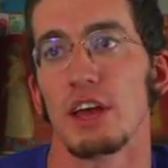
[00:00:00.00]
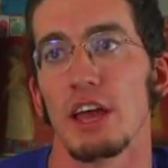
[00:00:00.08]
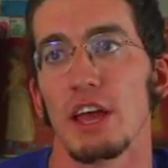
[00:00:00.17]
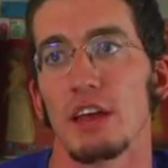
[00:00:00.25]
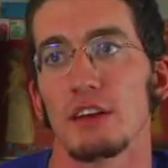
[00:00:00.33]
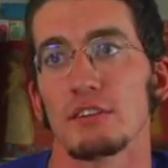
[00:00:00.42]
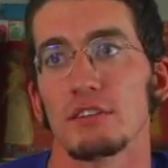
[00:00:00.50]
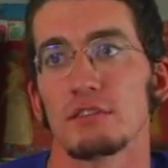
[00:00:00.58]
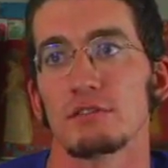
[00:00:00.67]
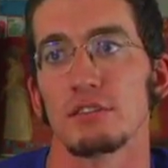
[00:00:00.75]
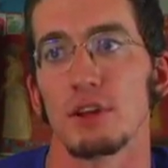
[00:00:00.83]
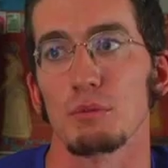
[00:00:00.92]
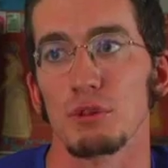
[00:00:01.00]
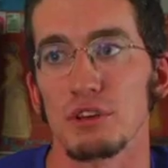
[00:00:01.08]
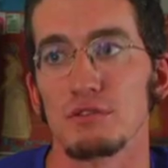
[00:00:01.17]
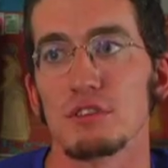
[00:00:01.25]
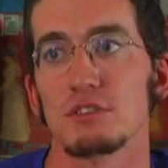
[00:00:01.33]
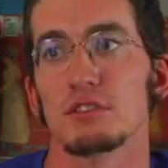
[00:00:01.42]
and I
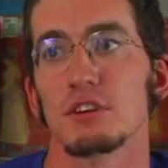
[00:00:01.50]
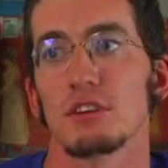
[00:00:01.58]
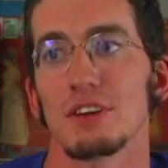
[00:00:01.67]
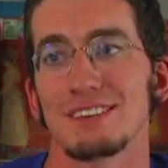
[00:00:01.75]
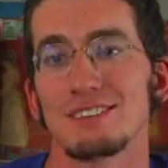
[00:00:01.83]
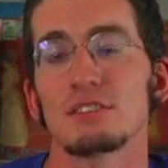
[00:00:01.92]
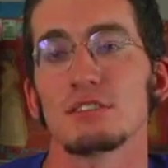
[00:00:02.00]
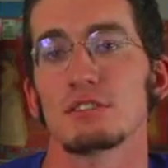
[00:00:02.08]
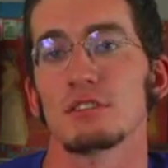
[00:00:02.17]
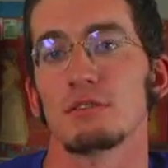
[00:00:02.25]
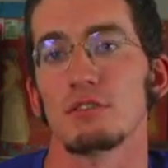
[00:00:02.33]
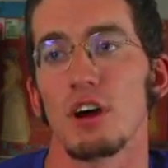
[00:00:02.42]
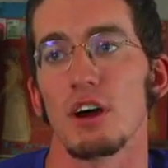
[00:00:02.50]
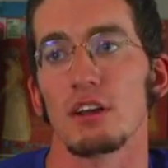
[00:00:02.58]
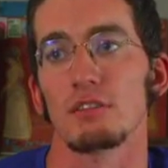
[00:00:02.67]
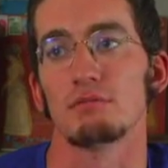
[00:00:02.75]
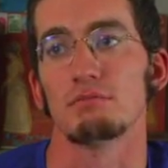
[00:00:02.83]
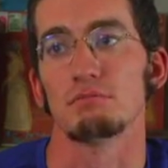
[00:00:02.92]
believe in the existence of
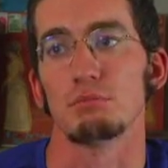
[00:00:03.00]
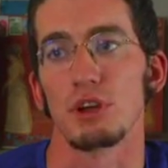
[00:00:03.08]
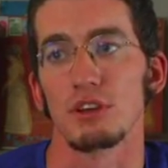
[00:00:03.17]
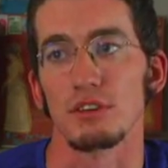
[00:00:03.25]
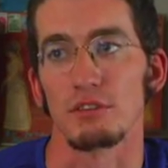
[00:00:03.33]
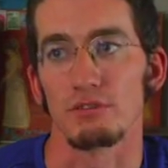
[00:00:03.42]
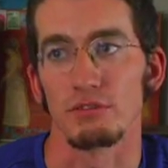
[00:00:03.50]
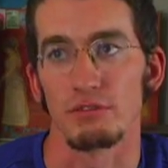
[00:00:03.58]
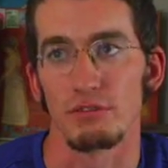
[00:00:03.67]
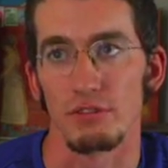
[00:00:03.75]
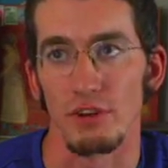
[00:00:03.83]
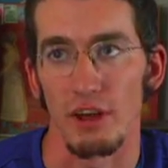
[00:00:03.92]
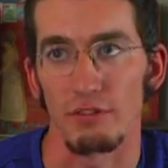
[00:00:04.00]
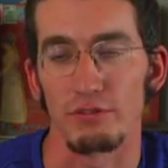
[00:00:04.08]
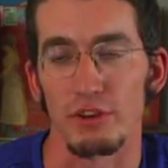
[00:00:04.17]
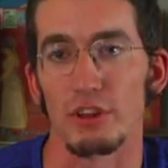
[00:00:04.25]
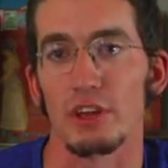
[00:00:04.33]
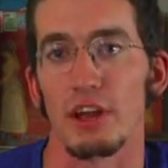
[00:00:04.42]
God because I, I
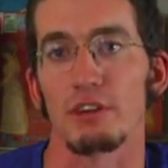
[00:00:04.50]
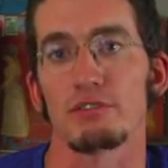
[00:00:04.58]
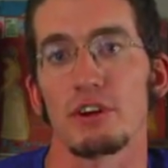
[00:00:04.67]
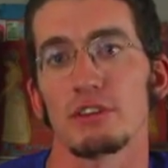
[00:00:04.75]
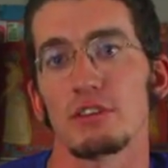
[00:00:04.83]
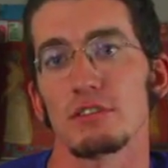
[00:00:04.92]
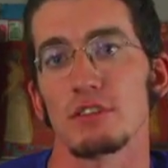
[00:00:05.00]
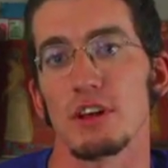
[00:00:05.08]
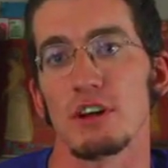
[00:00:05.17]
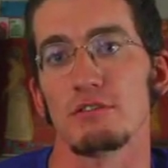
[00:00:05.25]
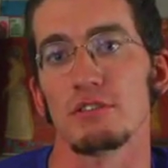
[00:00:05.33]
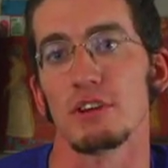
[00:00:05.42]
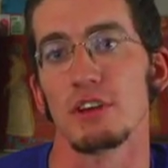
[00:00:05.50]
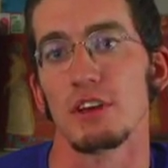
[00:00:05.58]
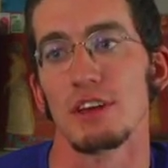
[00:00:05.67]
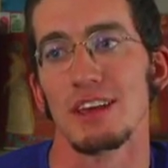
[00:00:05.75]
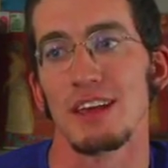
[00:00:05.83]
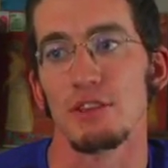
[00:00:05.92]
feel like I felt His love,
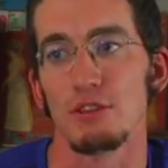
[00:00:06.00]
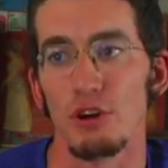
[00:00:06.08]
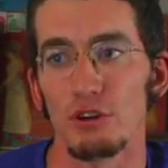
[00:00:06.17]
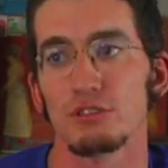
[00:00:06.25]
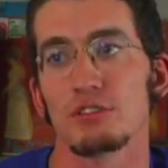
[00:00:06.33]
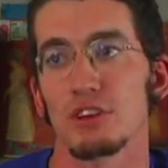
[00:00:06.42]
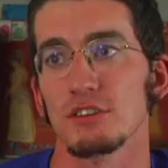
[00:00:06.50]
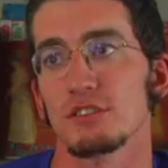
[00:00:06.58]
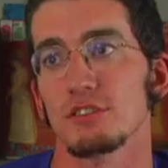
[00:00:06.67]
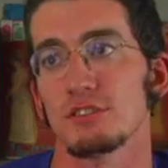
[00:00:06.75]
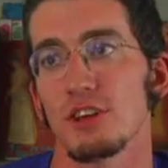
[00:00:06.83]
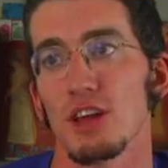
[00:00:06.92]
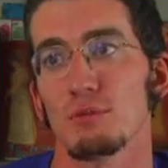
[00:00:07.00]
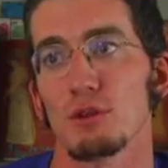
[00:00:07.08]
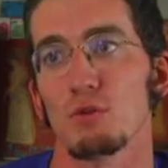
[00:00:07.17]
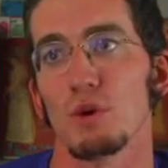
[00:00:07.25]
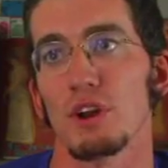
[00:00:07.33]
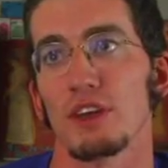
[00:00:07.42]
and those things sustain
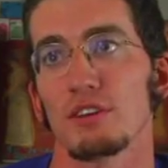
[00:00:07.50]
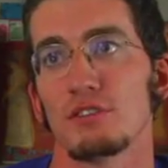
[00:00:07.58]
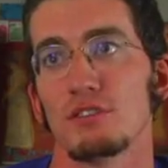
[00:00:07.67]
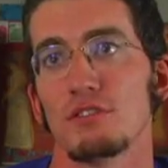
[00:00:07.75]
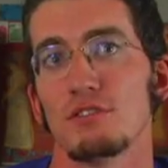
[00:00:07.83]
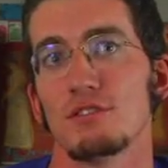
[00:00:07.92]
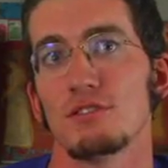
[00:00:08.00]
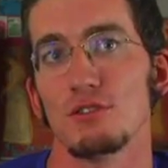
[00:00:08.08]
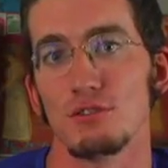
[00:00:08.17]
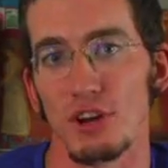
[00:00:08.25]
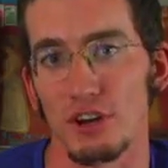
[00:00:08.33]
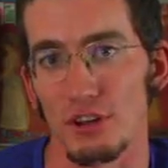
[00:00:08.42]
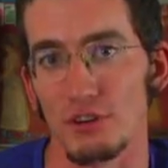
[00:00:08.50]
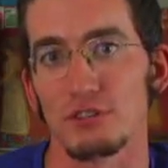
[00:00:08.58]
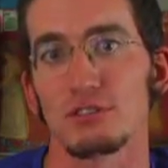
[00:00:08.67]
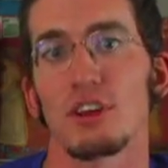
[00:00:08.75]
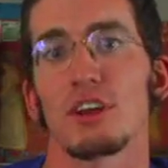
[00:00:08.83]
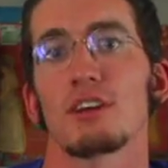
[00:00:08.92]
me when I do not
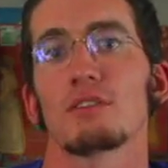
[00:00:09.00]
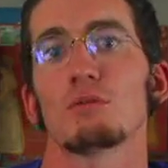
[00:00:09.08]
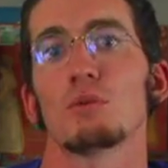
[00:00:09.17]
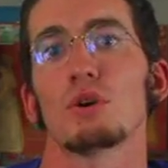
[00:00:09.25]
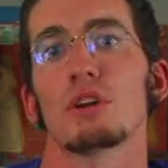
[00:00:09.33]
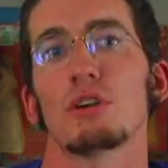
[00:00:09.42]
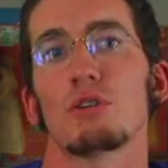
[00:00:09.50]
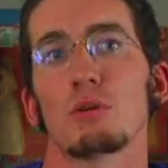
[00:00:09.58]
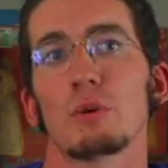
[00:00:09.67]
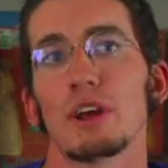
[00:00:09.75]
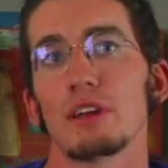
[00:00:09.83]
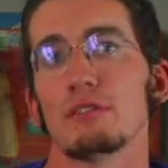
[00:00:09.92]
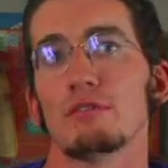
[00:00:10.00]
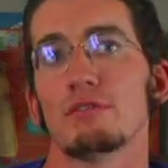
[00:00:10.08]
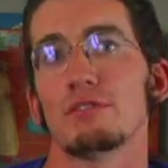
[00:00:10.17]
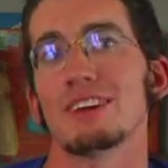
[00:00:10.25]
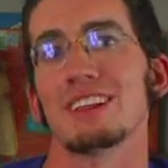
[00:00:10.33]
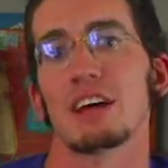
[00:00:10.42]
understand when or when I
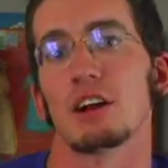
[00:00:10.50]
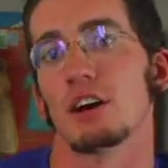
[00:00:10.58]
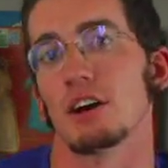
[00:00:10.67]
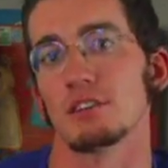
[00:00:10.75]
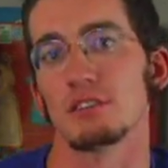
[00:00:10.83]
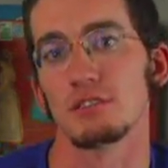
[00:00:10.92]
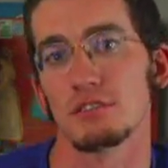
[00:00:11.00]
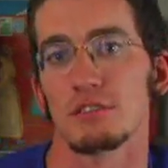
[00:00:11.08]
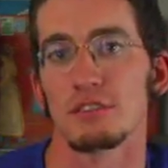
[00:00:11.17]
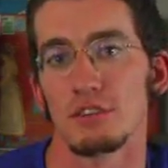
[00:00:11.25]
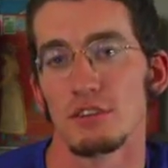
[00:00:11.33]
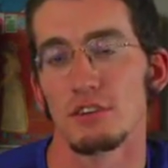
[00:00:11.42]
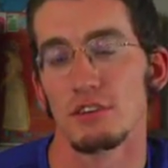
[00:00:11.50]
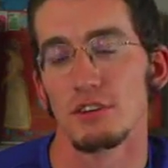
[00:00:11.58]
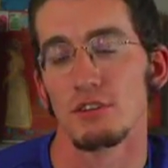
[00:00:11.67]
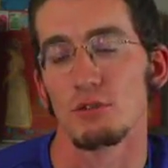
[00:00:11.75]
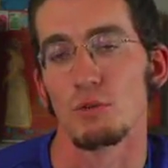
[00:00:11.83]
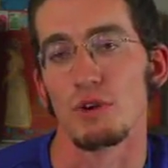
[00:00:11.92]
feel at odds
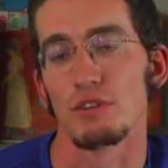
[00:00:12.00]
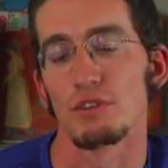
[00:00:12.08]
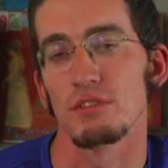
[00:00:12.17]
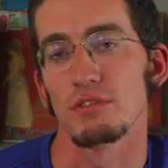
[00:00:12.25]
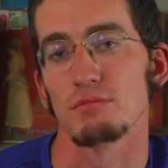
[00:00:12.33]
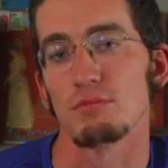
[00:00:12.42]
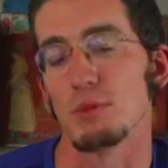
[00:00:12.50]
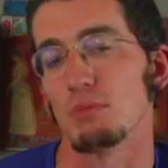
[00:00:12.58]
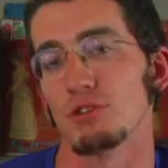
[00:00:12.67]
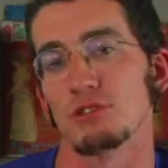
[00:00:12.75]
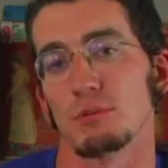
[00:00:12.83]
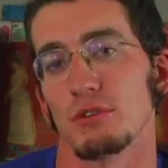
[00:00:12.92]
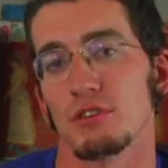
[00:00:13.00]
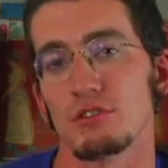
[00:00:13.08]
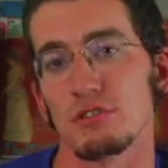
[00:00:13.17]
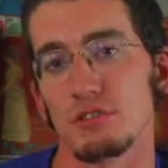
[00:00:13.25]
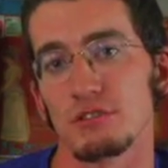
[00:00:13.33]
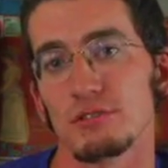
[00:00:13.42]
with membership of the
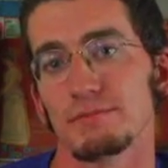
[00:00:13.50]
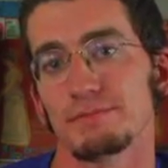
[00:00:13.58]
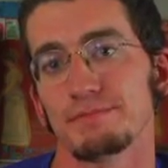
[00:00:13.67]
church